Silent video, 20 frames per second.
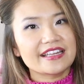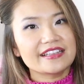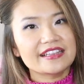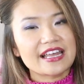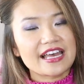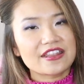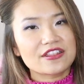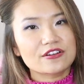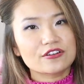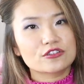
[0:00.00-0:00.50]

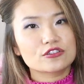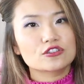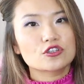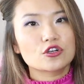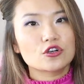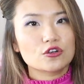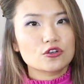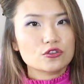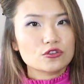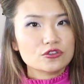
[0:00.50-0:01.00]
leather
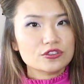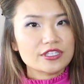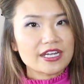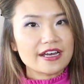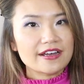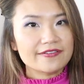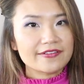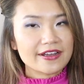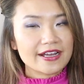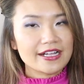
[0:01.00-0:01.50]
turtle
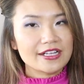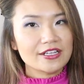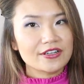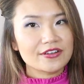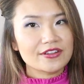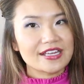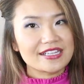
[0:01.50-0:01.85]
dove color.